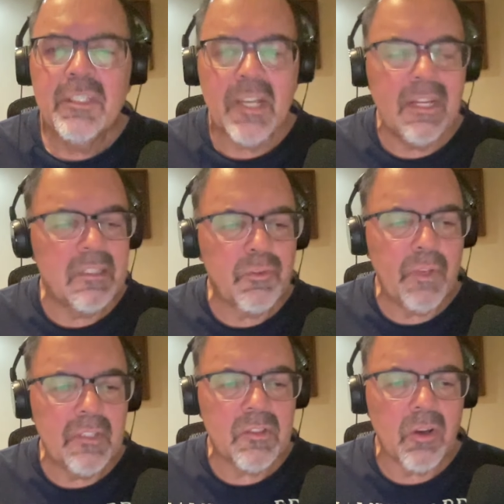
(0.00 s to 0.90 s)
Giants
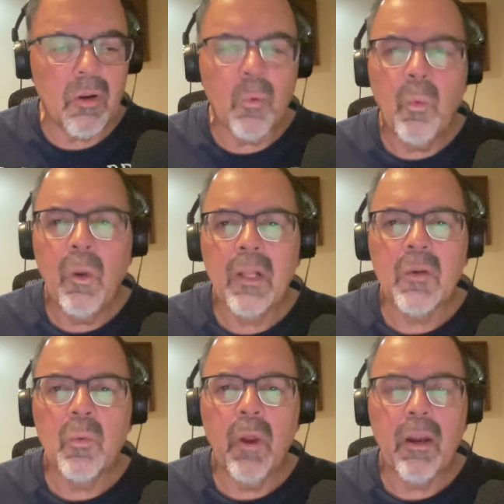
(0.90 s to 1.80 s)
fans are, are
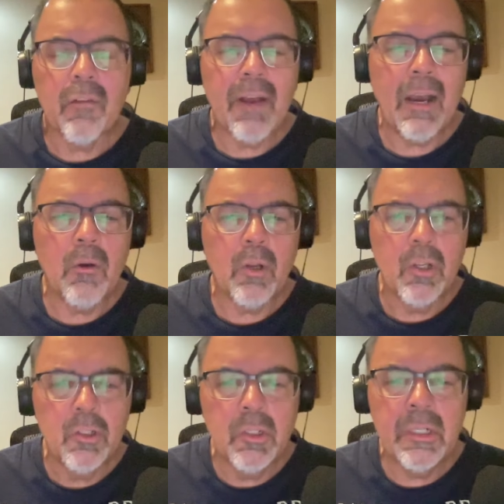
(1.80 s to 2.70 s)
well aware of how
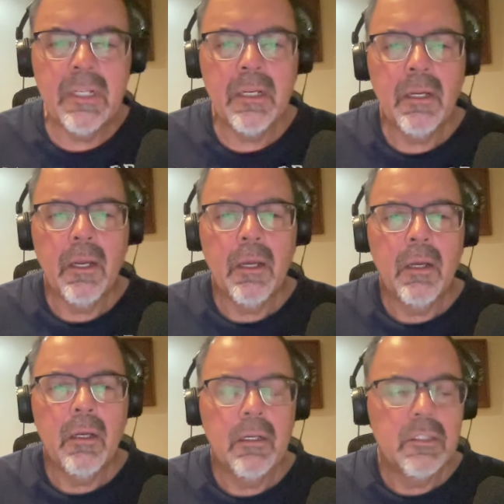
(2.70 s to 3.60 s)
good
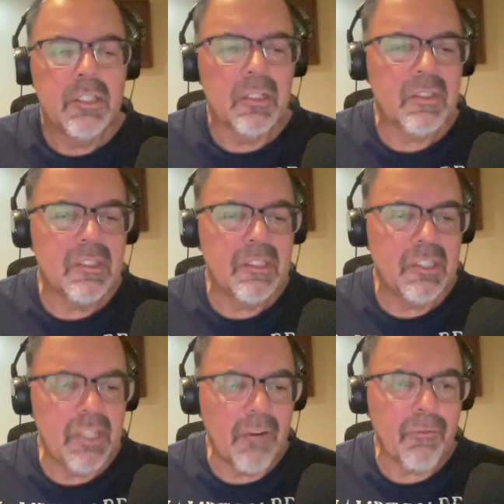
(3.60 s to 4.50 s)

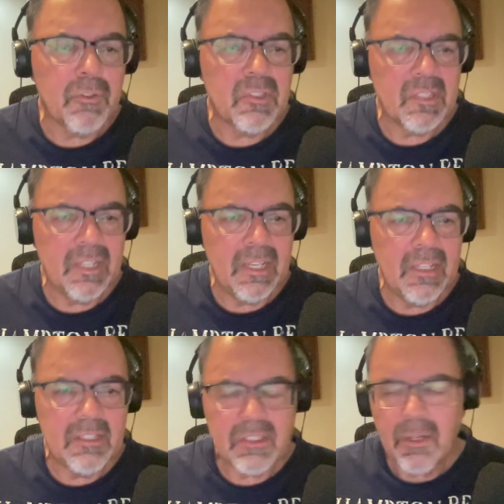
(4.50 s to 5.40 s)
Justin Jefferson
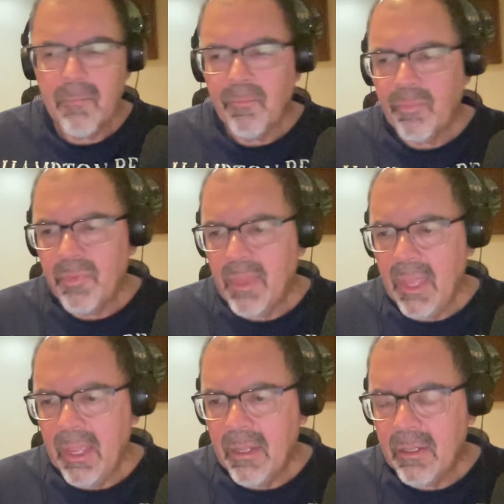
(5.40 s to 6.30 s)
is.
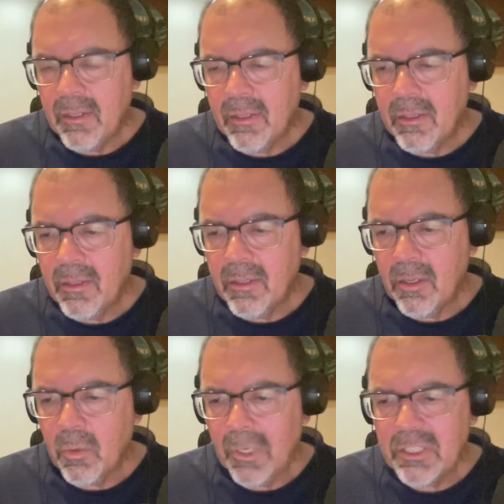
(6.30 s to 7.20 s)
And the
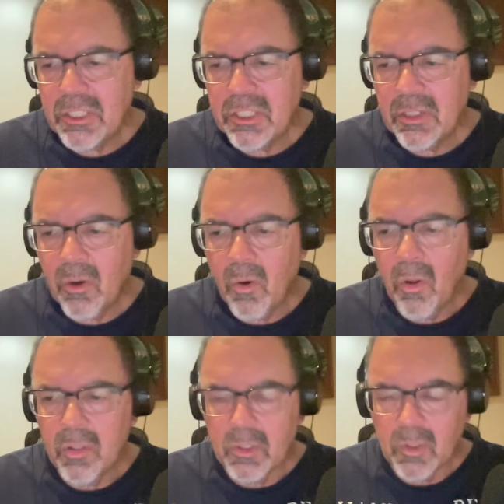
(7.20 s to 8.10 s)
question
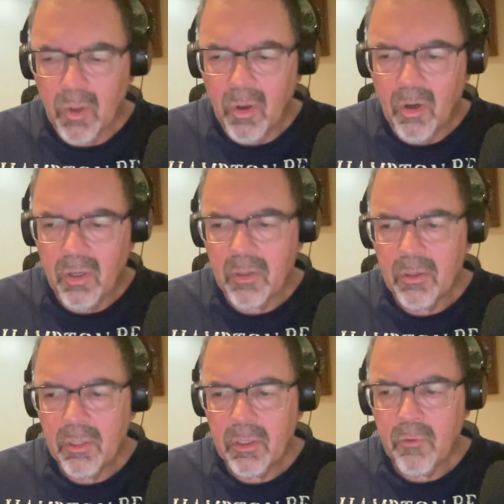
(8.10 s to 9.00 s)
all along,
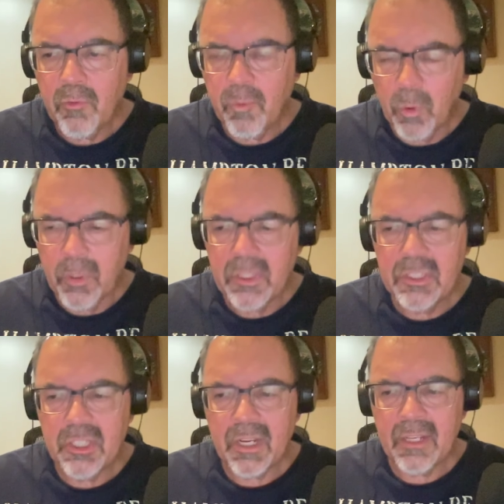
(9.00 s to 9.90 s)
you know, for the
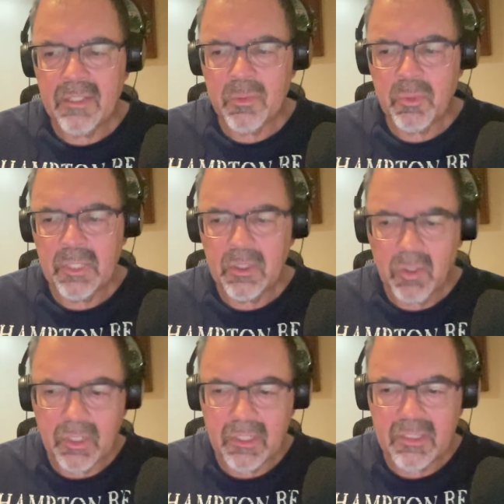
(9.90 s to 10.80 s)
Giants when they
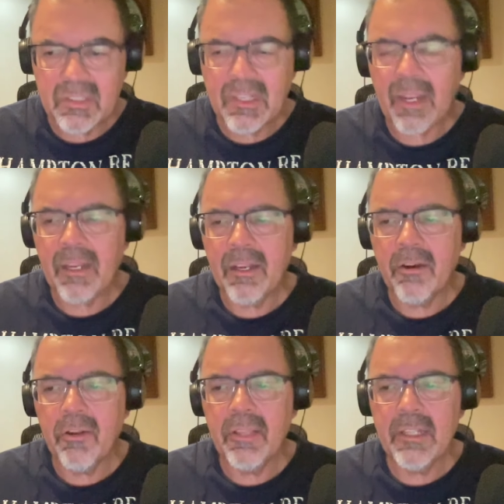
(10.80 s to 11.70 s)
look at the
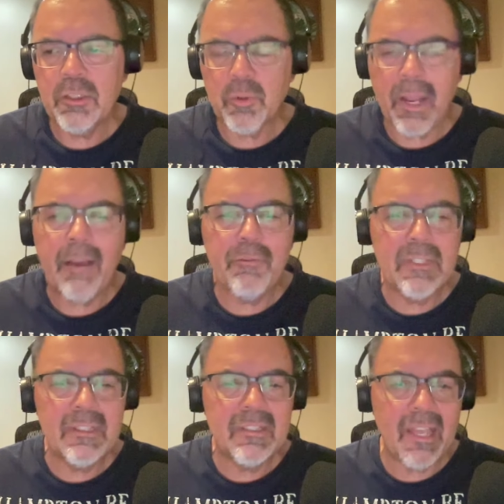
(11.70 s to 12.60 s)
secondary, they
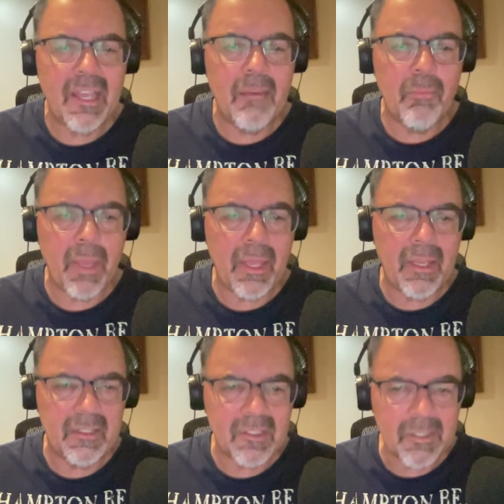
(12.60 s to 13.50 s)
drafted Tay
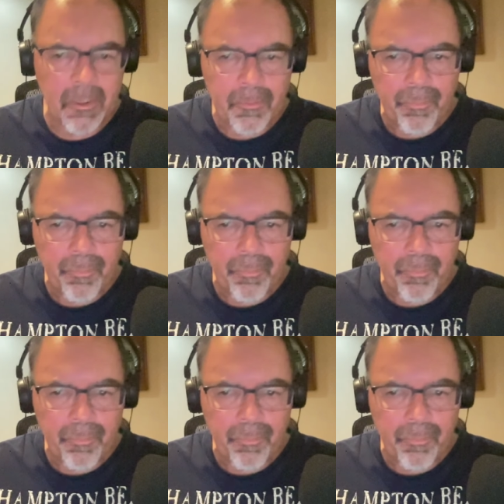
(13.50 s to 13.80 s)
Banks,